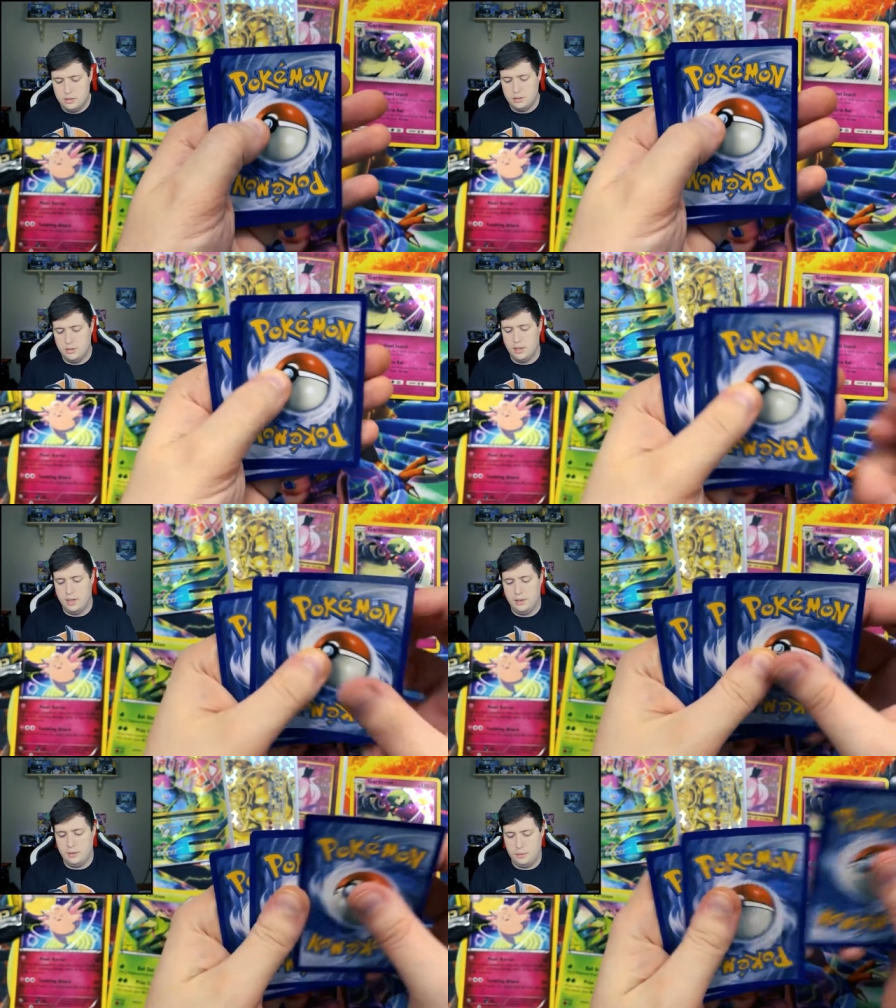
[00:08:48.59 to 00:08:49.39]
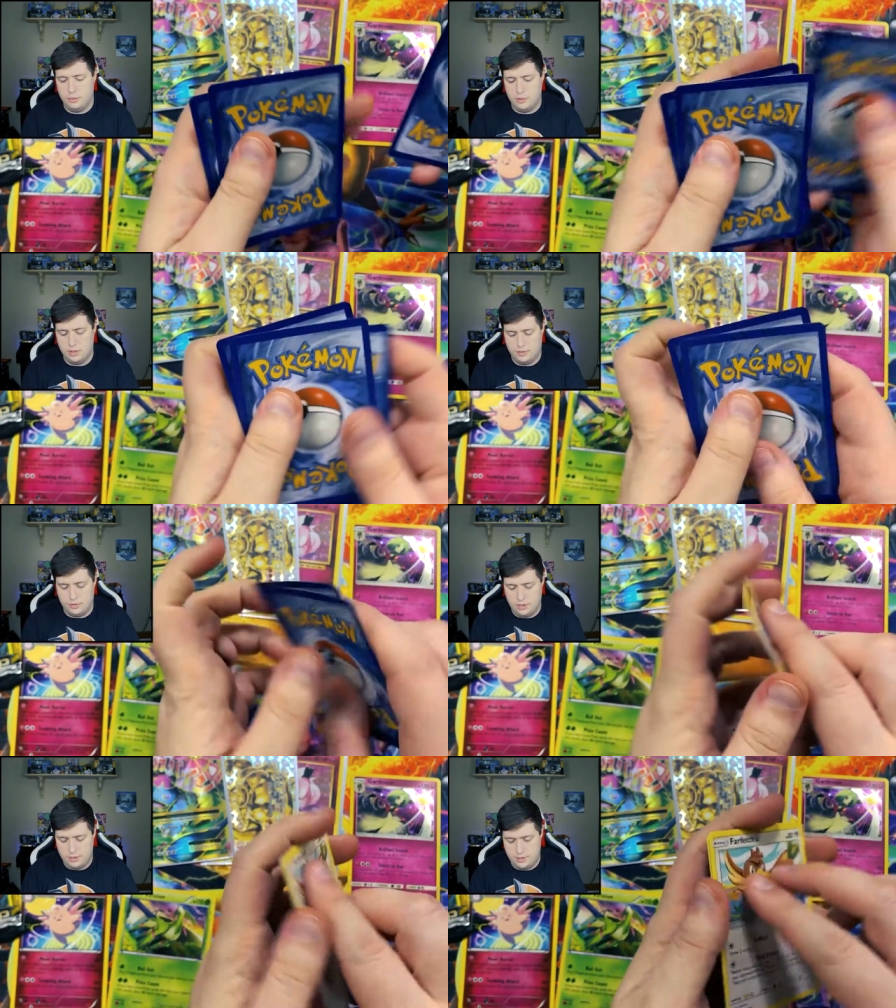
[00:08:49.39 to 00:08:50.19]
see that one in the
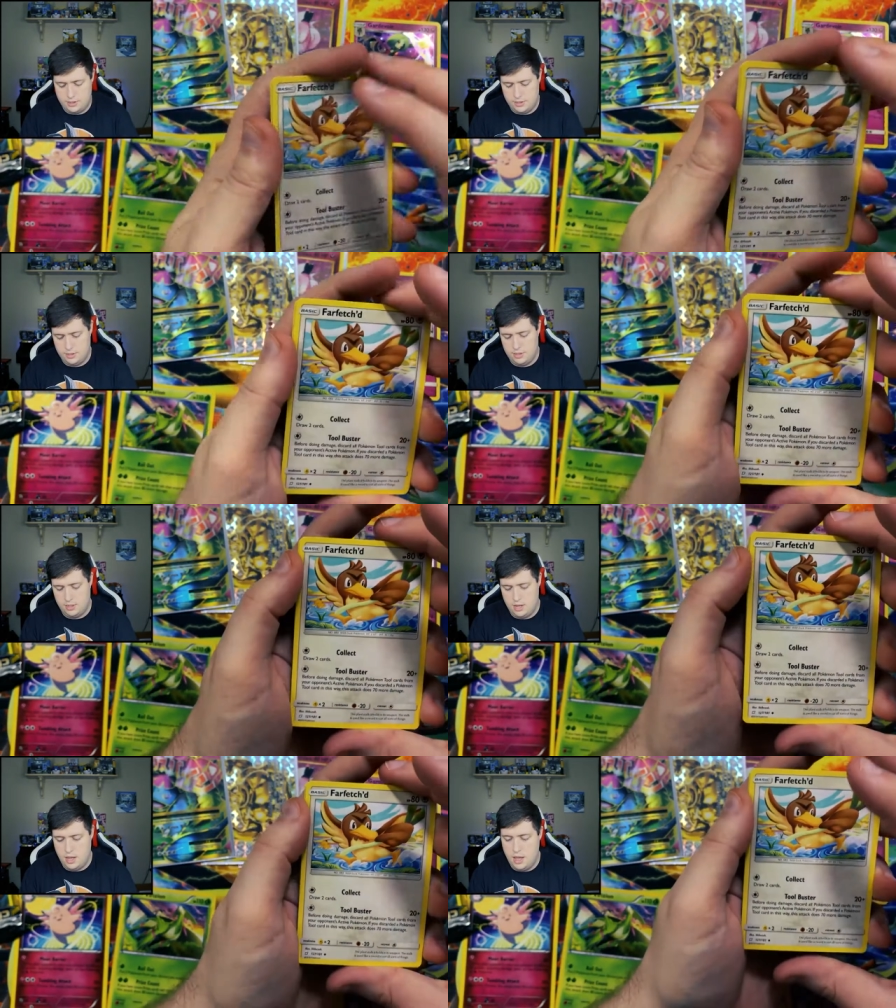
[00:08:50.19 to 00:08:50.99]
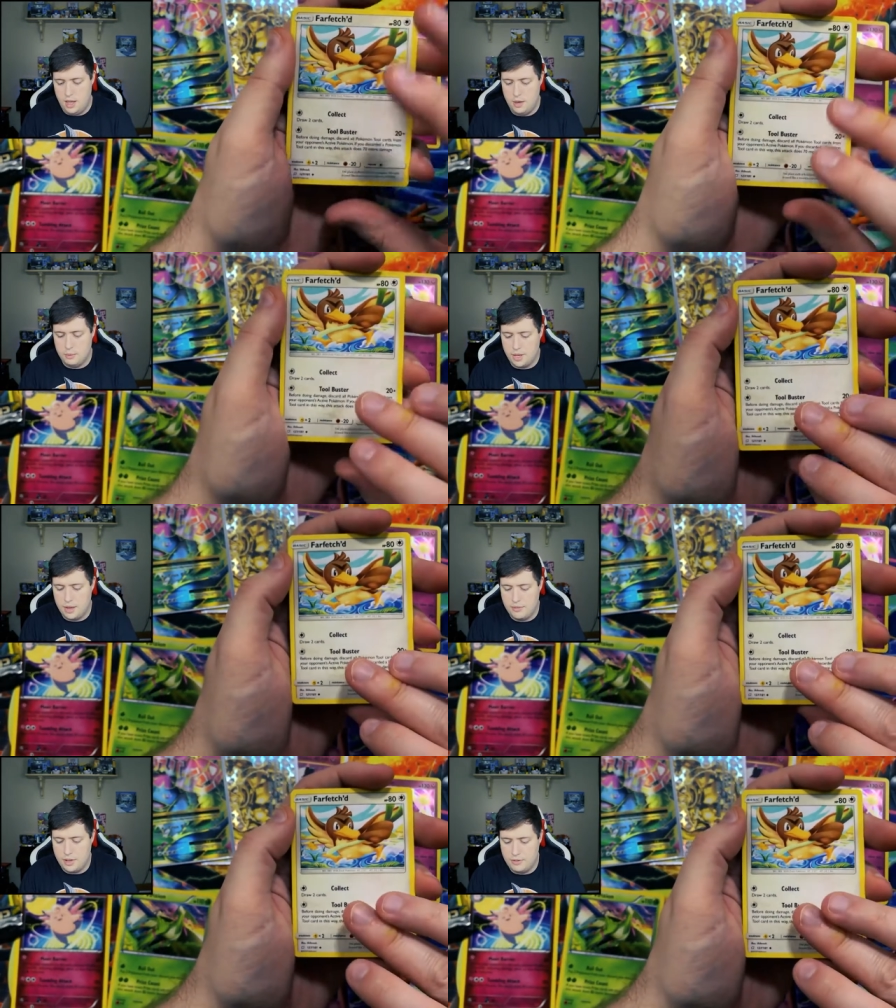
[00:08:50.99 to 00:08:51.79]
front, and we
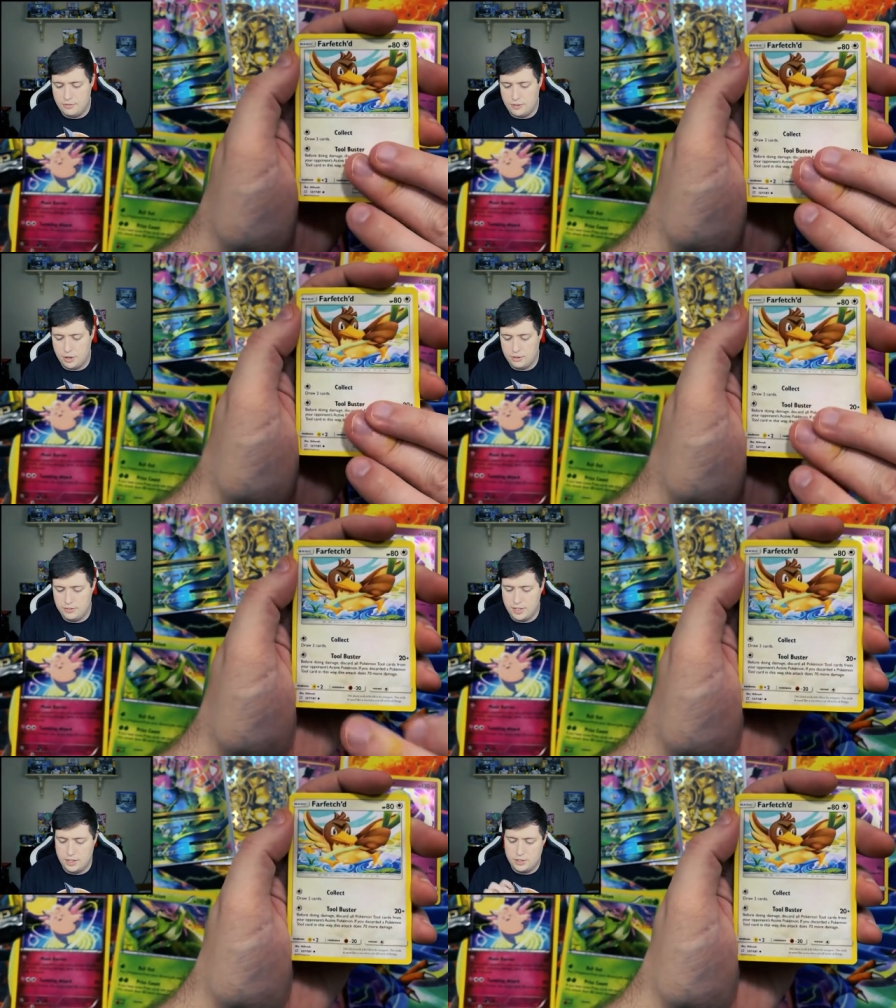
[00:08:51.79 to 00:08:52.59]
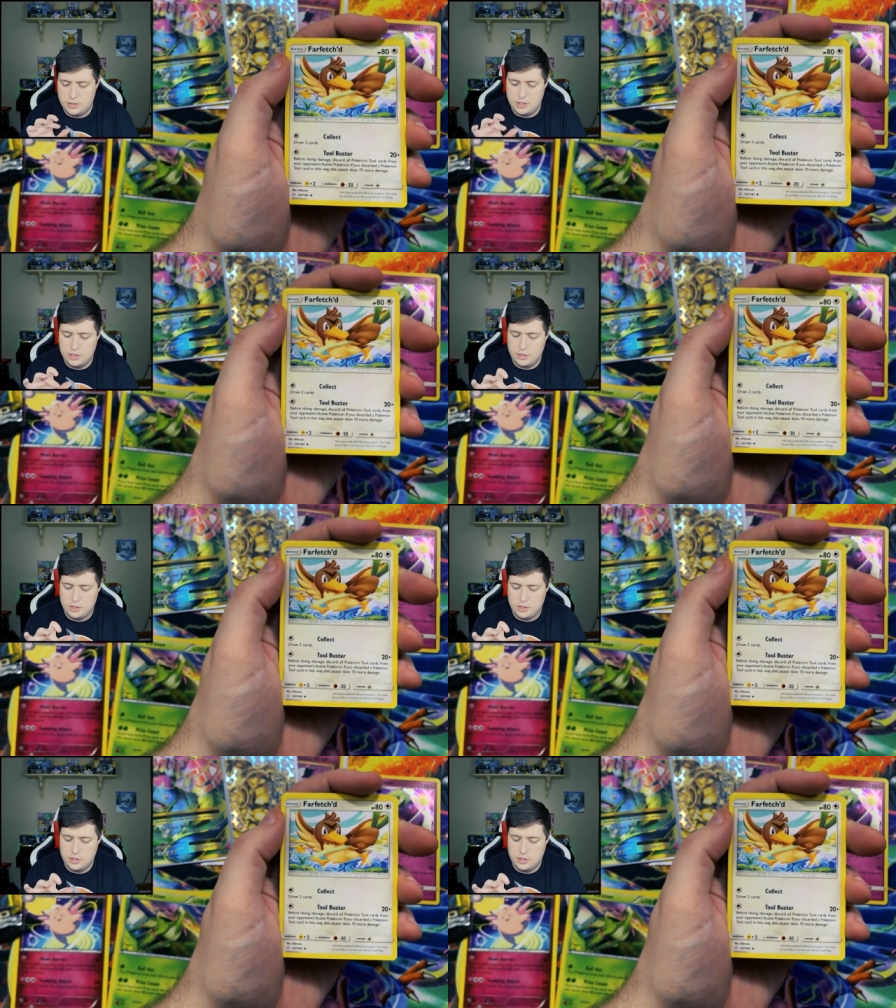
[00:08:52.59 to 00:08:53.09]
have a Farfetch'd.